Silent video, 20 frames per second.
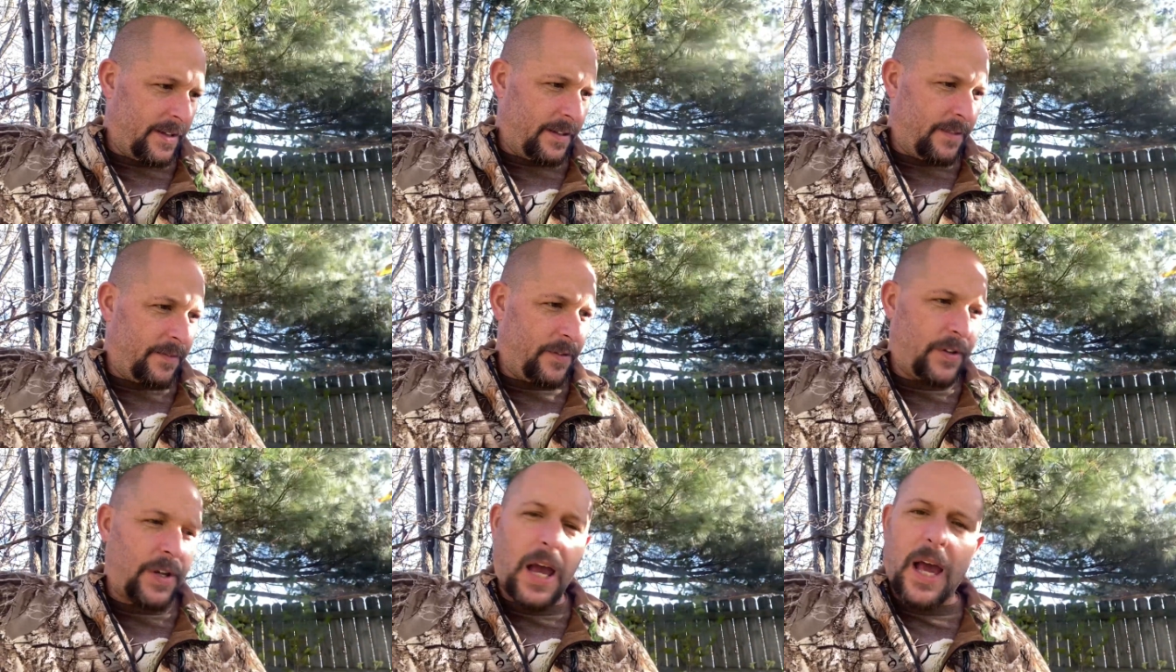
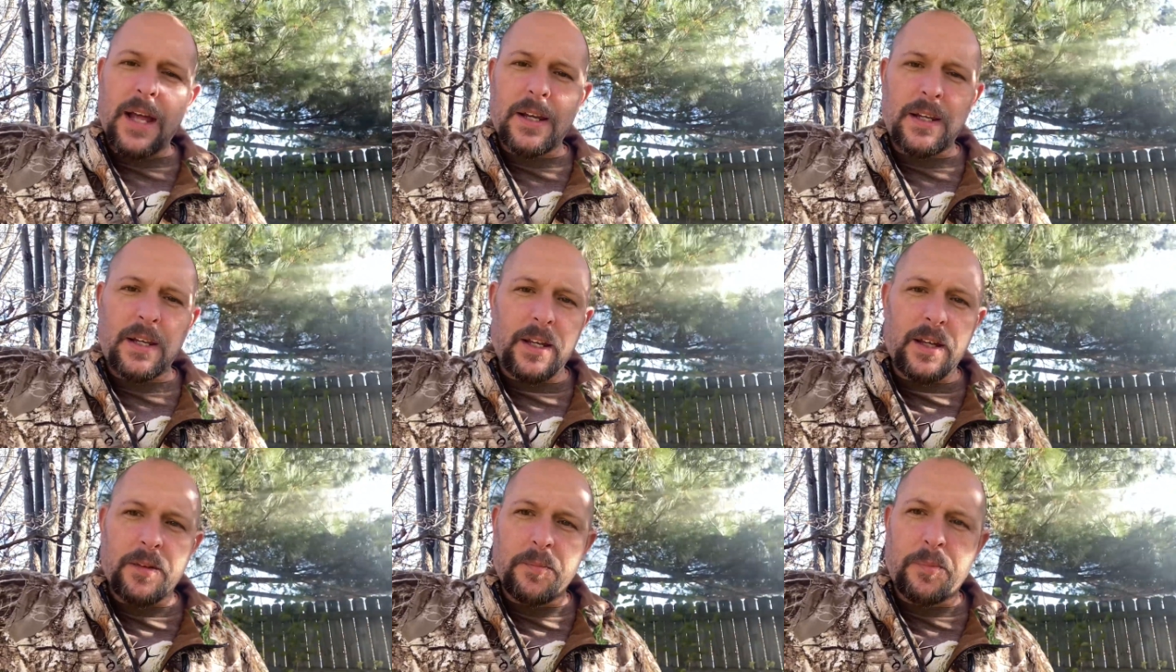if you got
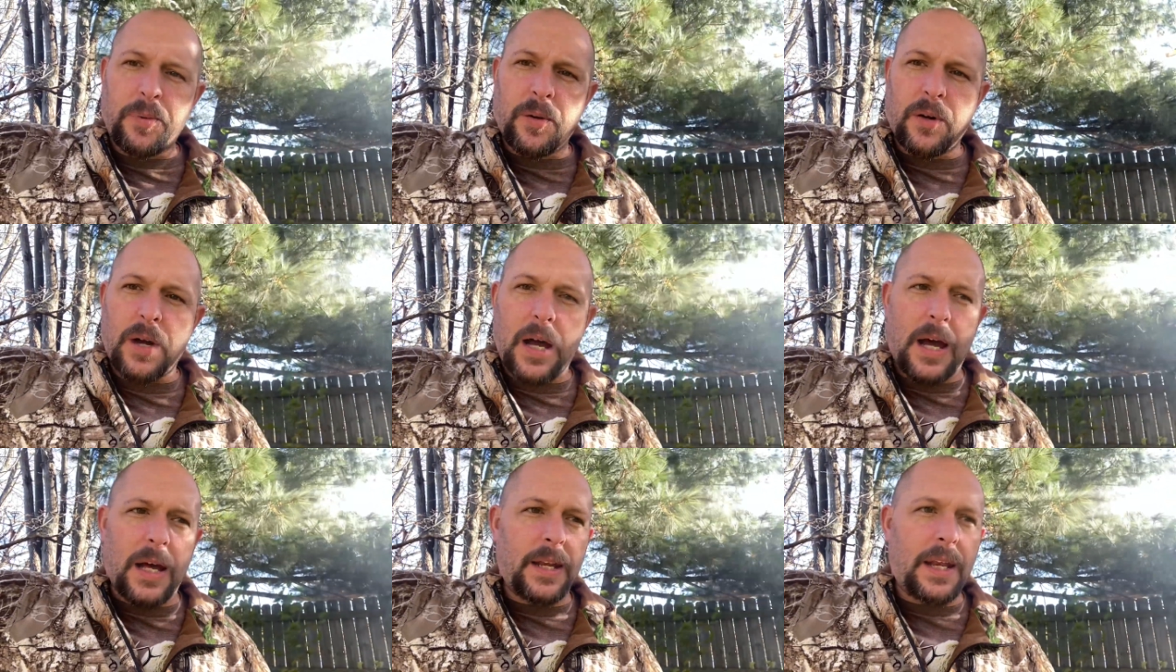any
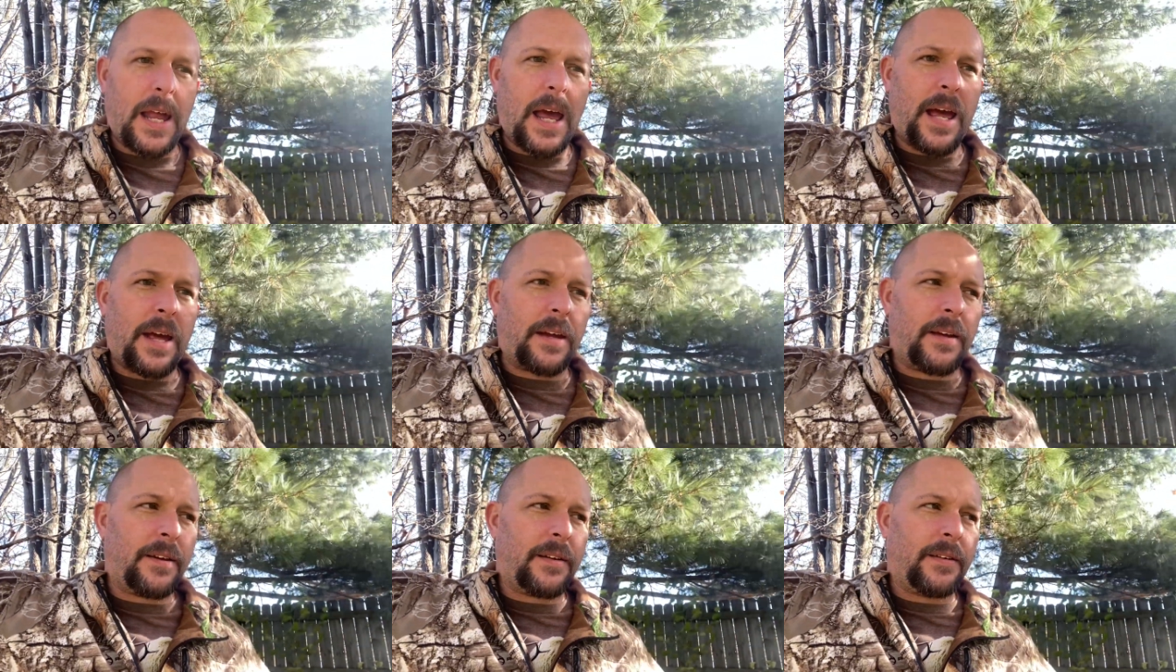input on
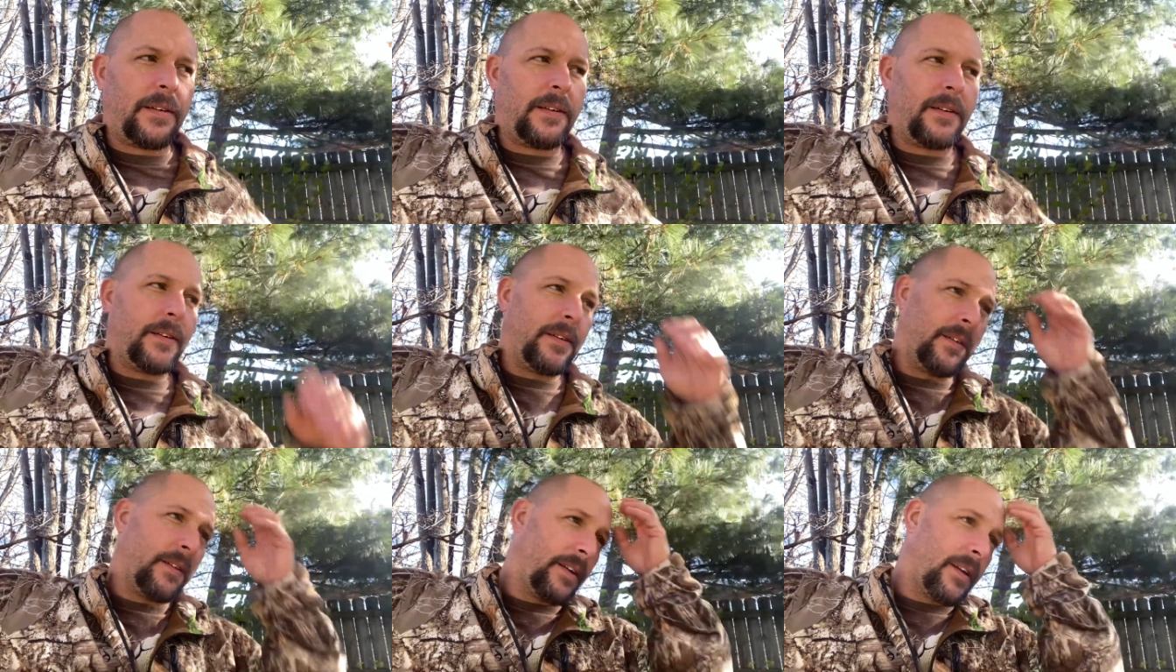that,
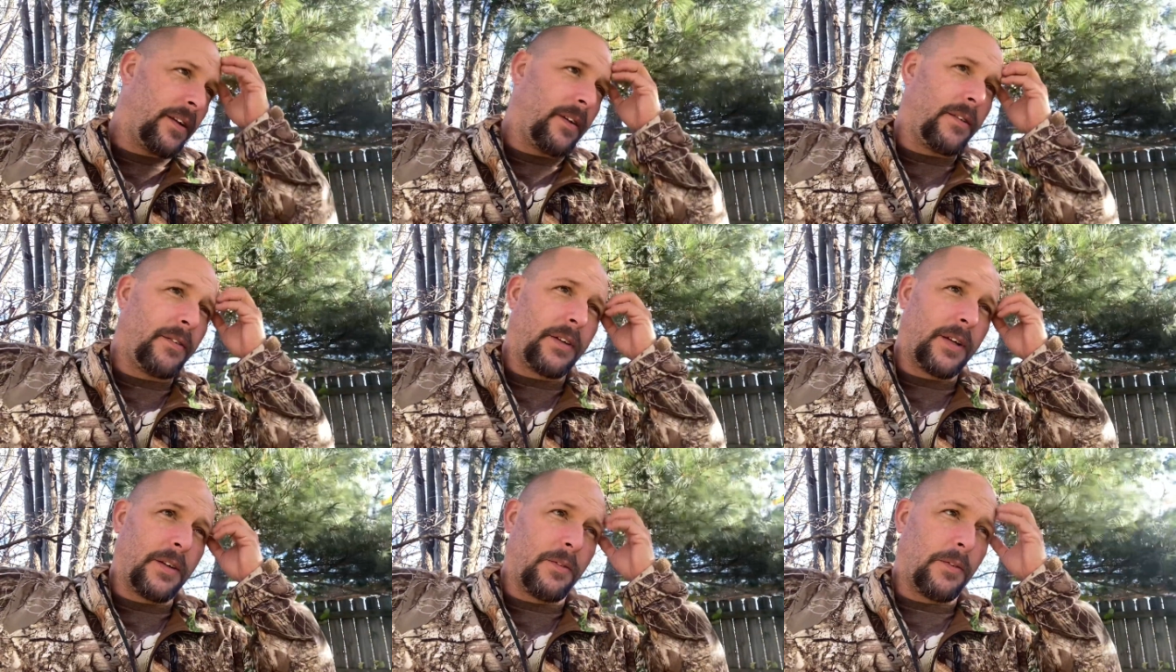you
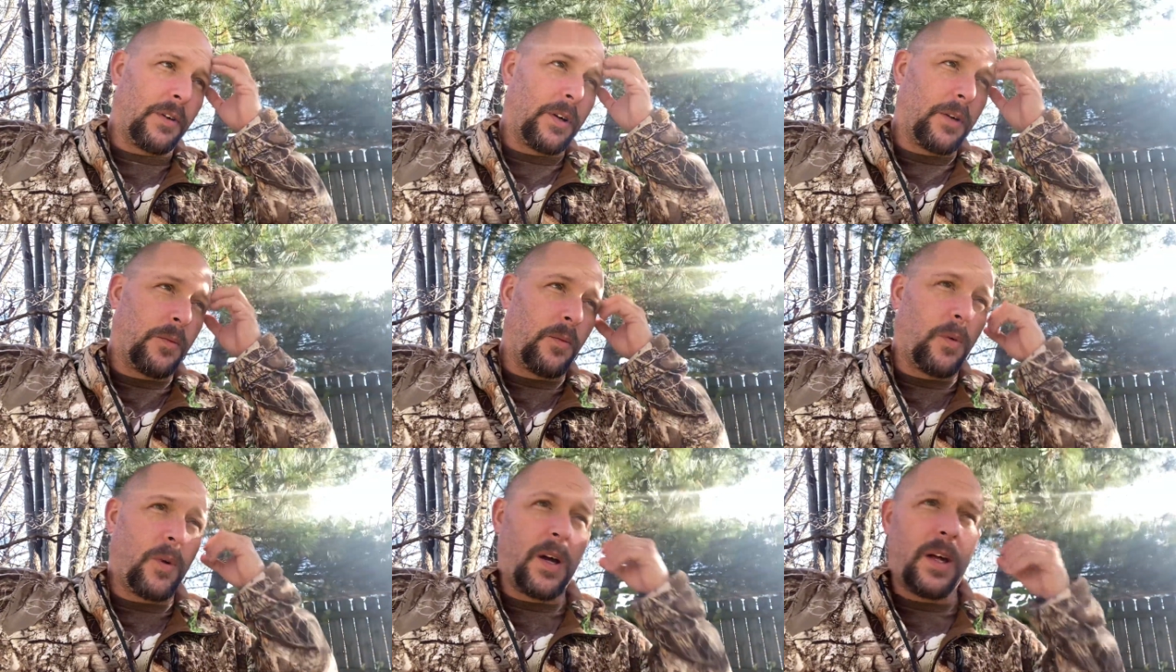know, like what,
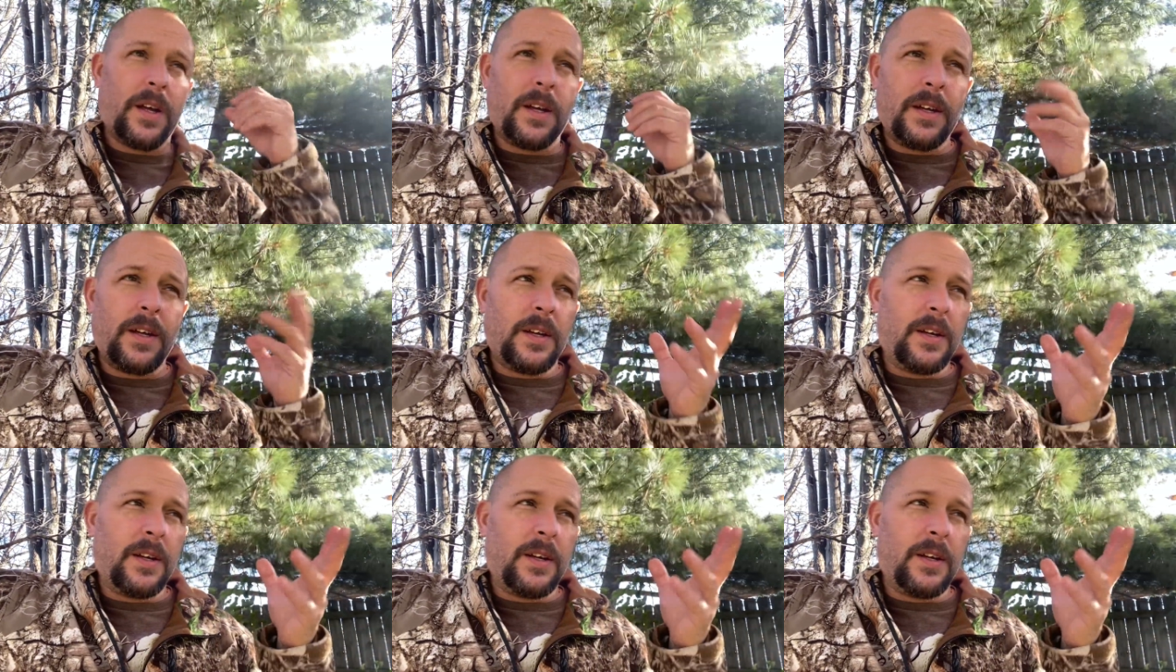what